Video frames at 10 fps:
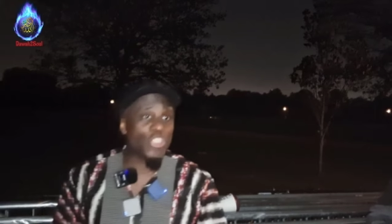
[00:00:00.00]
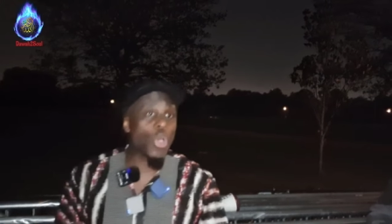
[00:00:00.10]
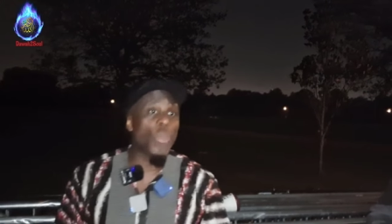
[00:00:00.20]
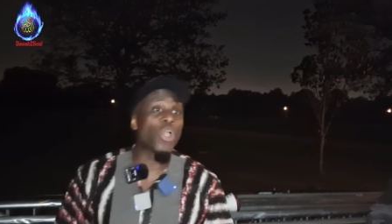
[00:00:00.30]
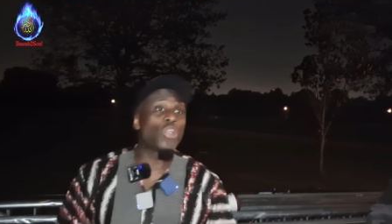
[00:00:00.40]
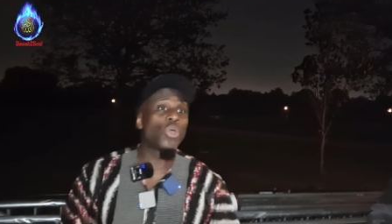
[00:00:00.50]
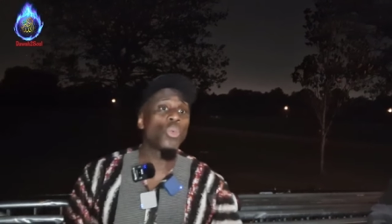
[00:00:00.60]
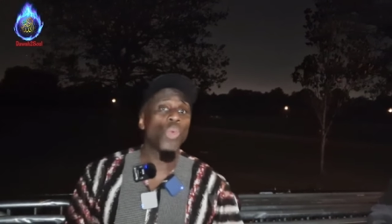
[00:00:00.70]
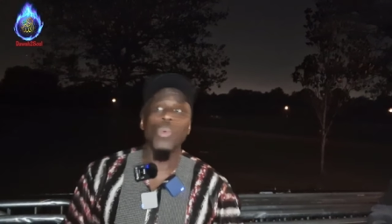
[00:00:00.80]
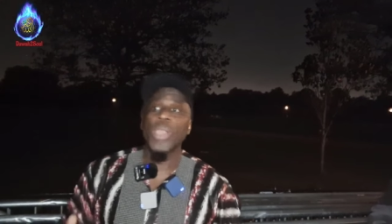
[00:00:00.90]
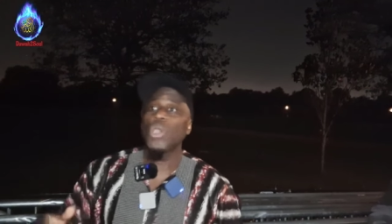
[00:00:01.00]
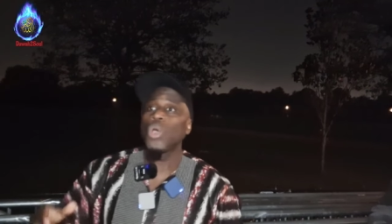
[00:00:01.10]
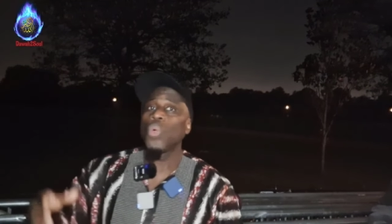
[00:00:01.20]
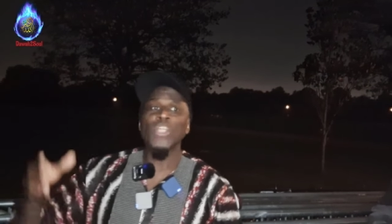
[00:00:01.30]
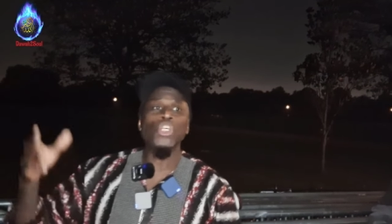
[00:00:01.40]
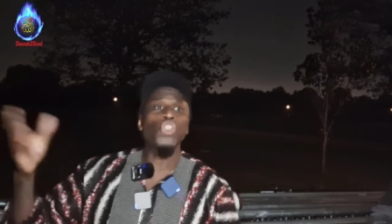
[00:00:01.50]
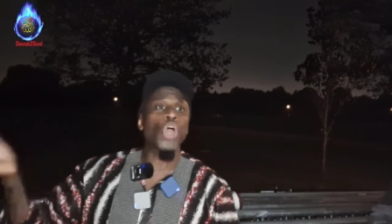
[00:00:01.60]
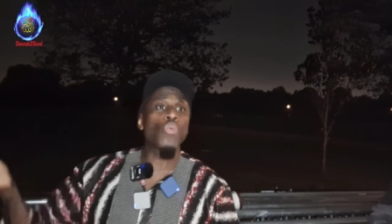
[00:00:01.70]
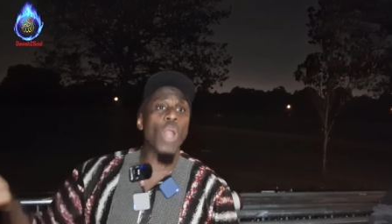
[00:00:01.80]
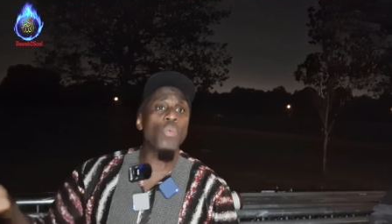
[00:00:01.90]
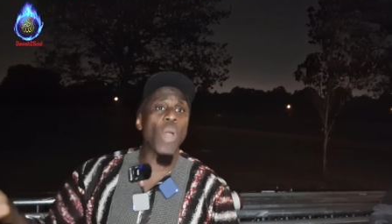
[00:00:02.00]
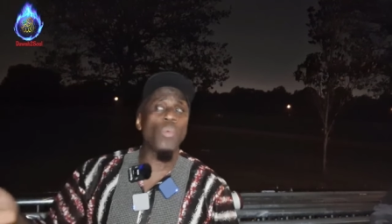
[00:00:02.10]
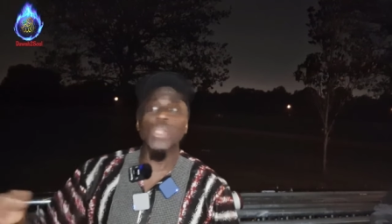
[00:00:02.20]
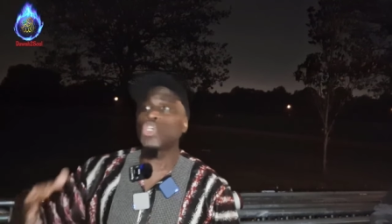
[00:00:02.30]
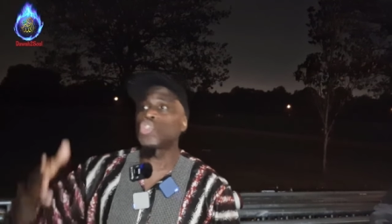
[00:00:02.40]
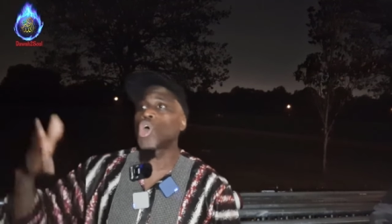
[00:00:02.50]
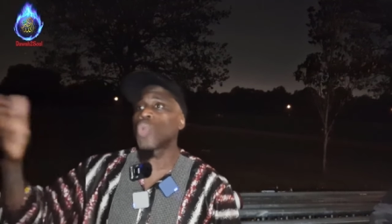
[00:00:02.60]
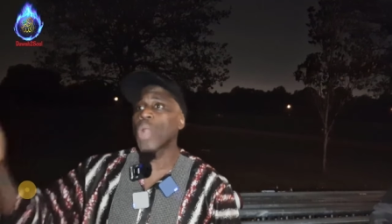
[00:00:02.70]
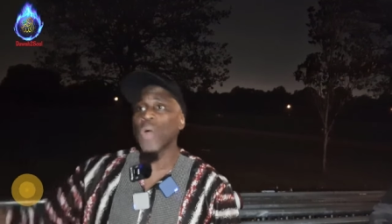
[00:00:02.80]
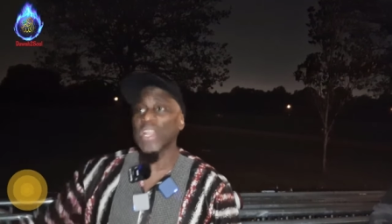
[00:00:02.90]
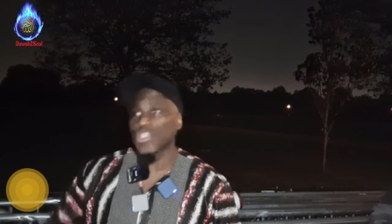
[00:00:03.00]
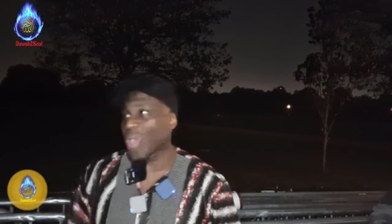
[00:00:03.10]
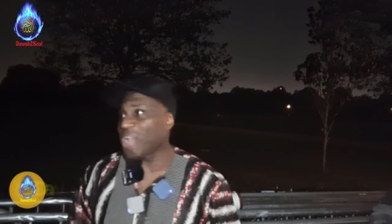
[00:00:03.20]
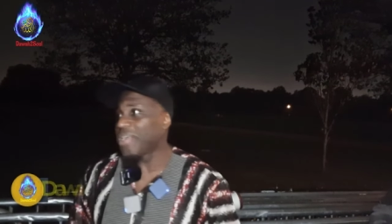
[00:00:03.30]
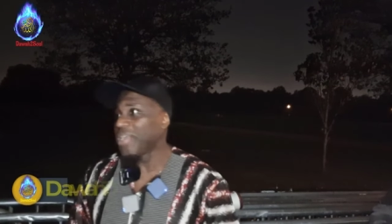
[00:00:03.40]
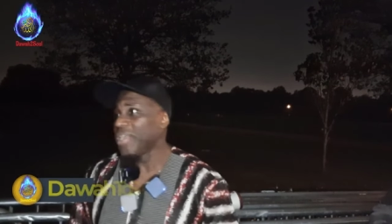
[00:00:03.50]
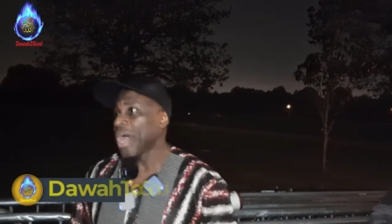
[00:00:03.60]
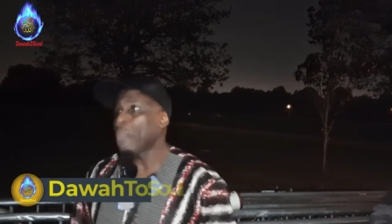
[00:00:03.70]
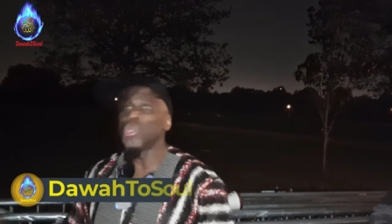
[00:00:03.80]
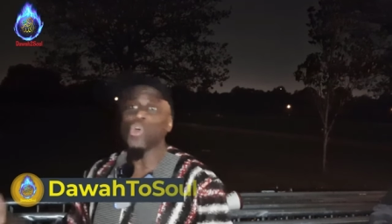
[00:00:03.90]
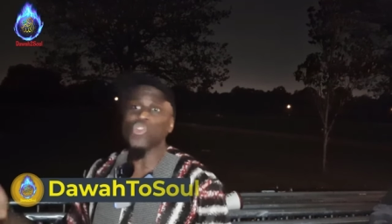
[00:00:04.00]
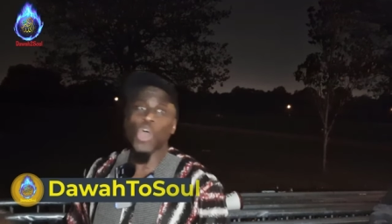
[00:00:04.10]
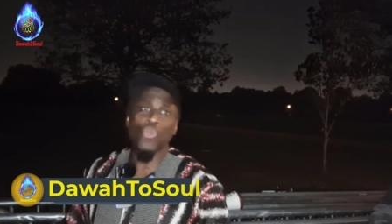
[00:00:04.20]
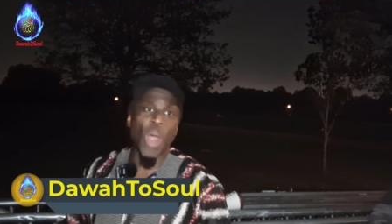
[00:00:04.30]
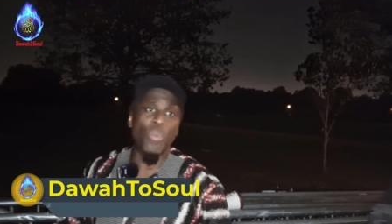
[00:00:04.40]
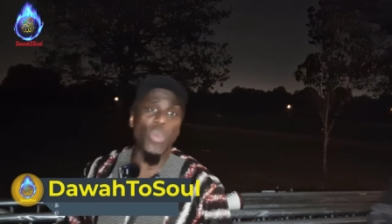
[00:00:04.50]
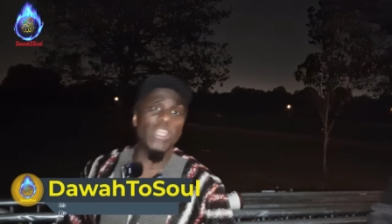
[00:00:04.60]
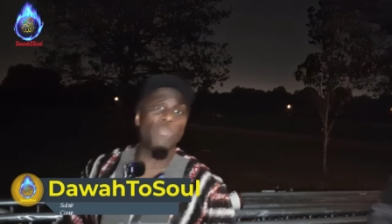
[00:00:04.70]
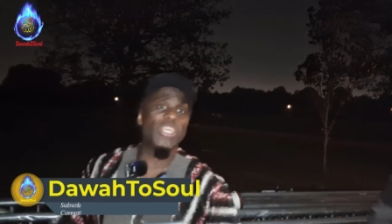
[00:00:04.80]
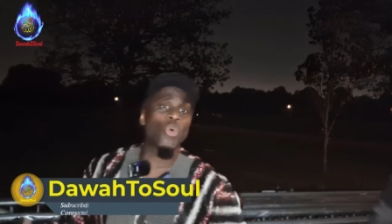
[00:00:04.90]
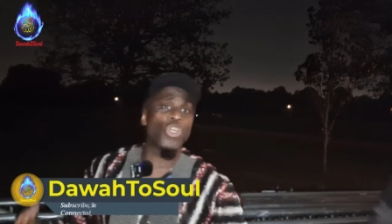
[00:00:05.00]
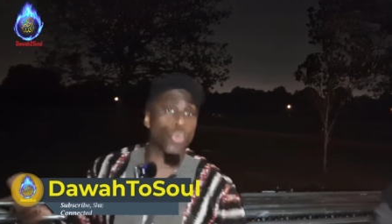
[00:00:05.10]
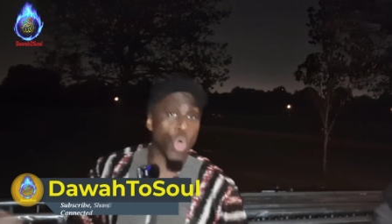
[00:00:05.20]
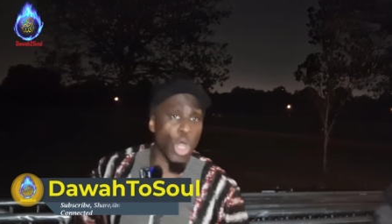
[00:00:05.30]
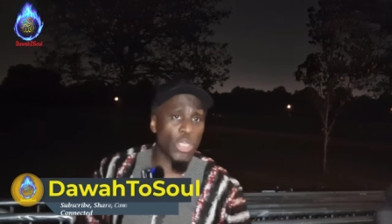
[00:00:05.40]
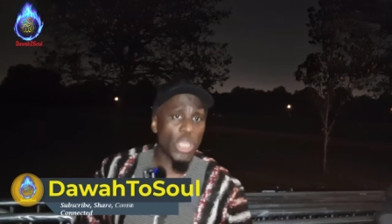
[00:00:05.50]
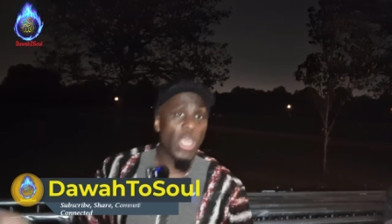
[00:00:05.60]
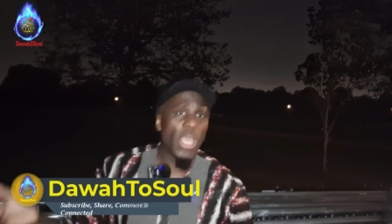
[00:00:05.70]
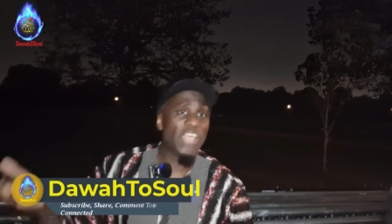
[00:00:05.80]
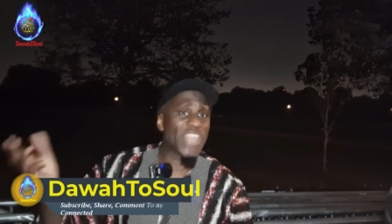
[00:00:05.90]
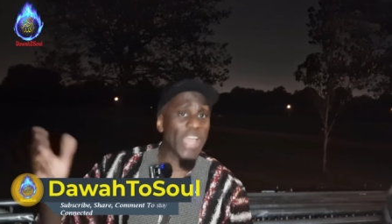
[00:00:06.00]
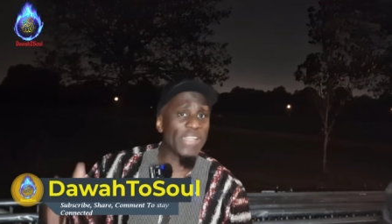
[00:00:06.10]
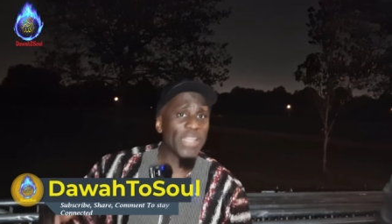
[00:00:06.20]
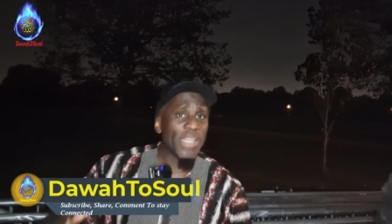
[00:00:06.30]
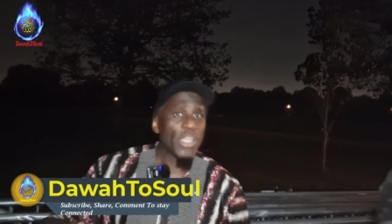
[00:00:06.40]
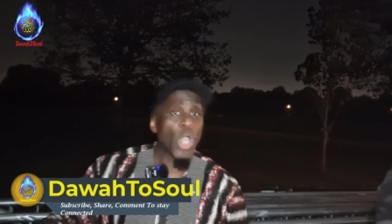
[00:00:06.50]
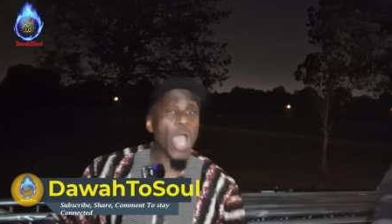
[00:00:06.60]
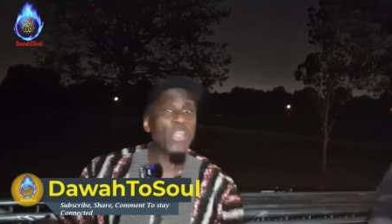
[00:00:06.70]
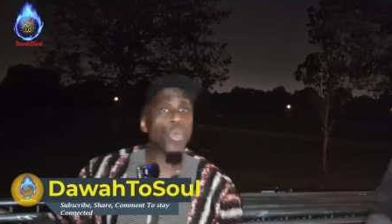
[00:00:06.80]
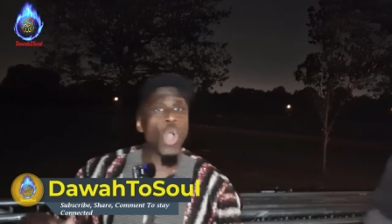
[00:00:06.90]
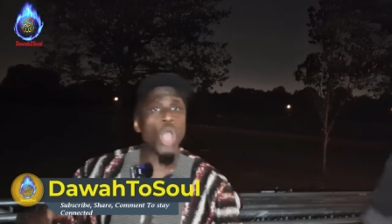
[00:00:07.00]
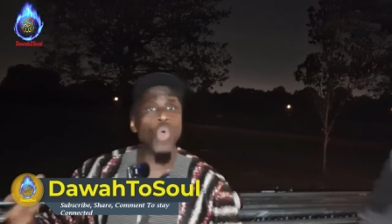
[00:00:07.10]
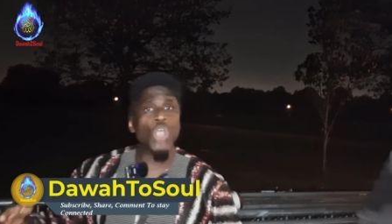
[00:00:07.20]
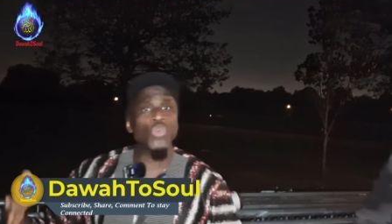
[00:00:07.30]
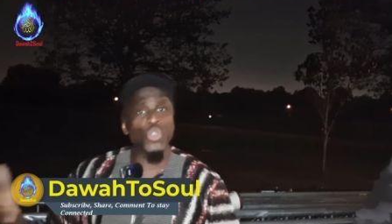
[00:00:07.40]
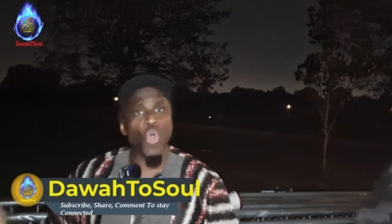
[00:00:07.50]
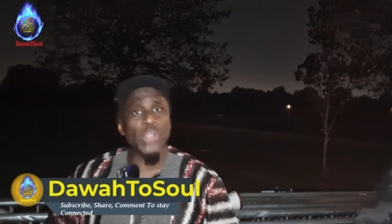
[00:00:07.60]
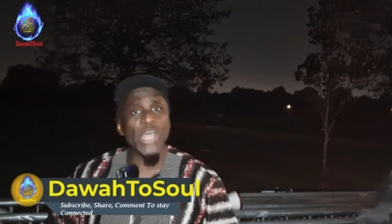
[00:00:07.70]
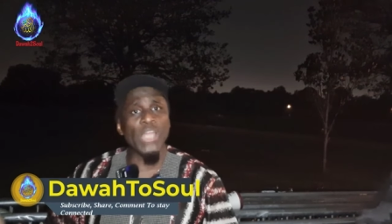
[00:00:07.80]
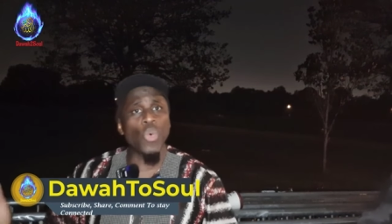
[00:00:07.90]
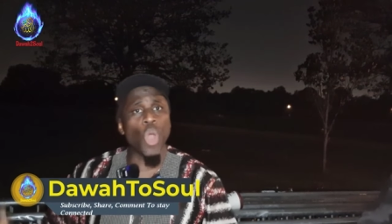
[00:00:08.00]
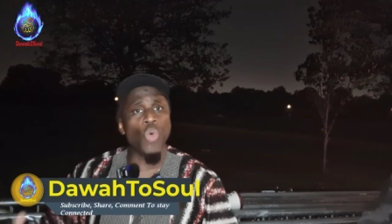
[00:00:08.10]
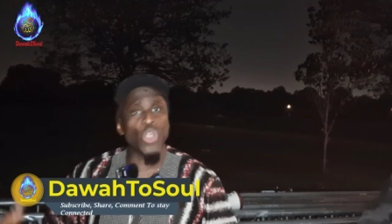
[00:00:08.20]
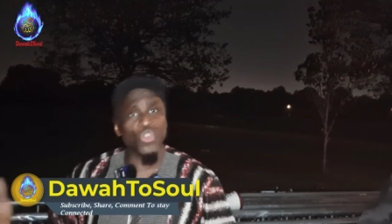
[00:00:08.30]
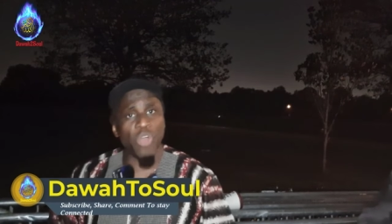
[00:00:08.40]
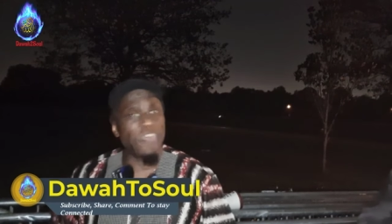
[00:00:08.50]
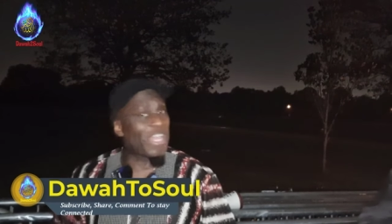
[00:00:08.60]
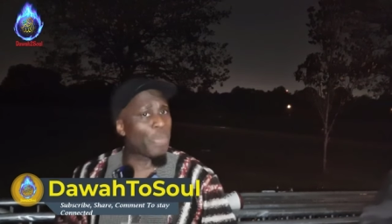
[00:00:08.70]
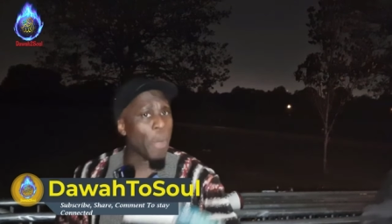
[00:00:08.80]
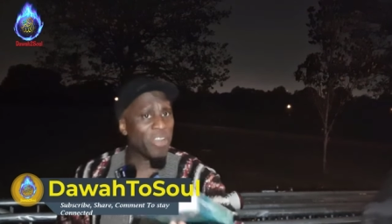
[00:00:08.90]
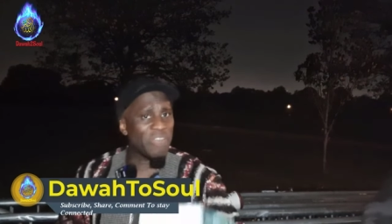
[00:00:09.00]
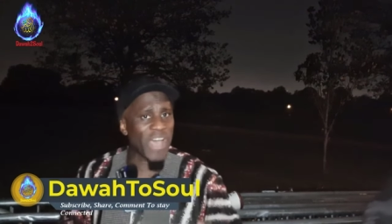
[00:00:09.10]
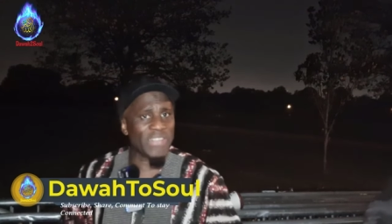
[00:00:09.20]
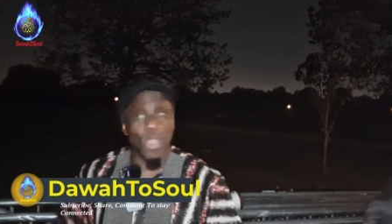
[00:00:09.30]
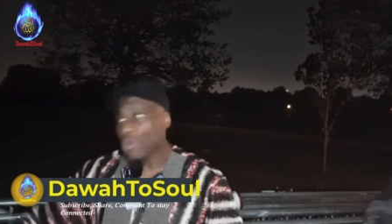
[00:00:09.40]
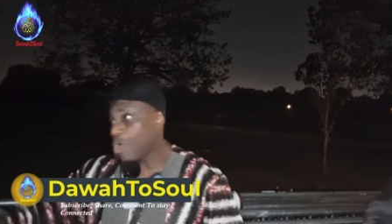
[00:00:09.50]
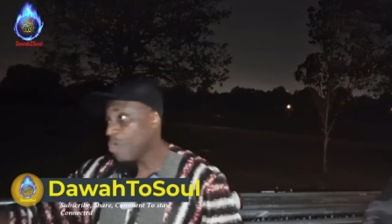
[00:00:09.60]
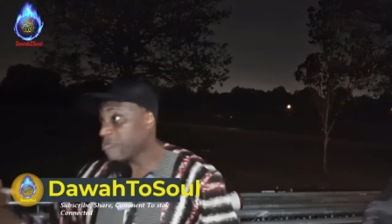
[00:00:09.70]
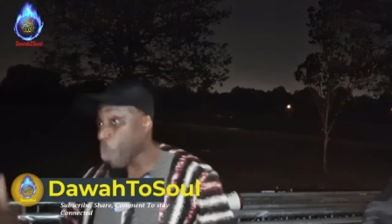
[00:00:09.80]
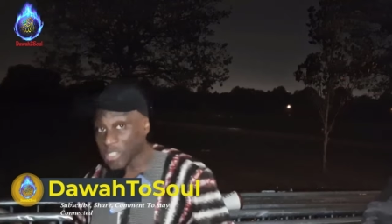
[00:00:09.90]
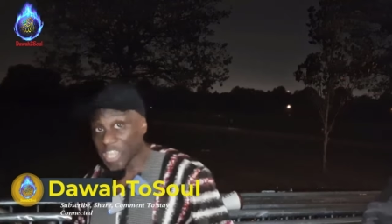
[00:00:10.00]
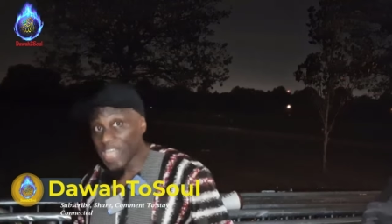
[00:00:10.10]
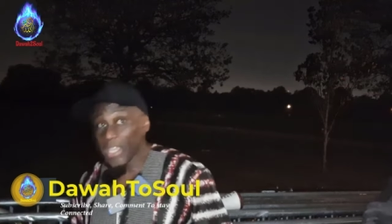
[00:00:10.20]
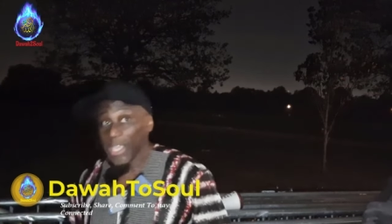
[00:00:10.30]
So we got we went, we went to John one one. We went to John one one as well. I put no John one one. In the beginning was the word. He said, and the word was with God, and the word was God. Very popular verse. On fourteen,